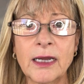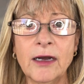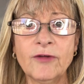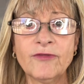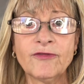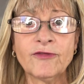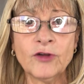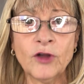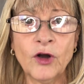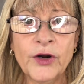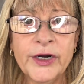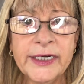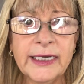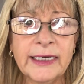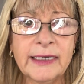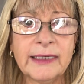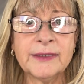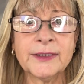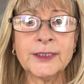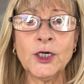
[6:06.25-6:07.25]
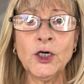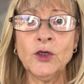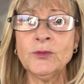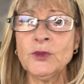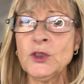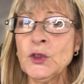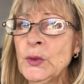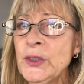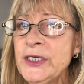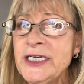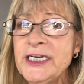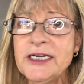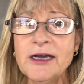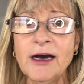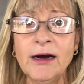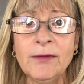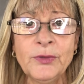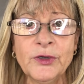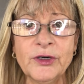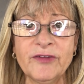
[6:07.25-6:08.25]
Florida is home to a
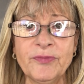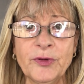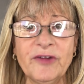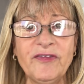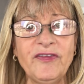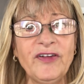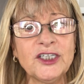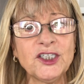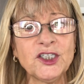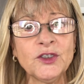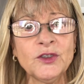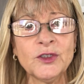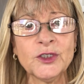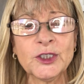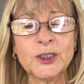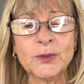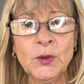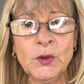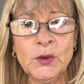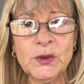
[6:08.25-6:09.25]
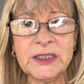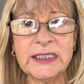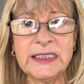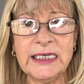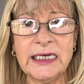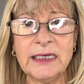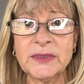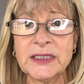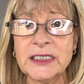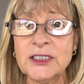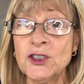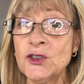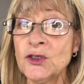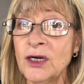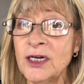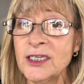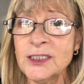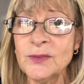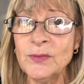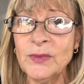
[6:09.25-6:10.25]
number of professional sports teams, and
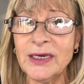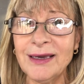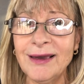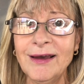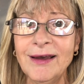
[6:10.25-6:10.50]
trust me,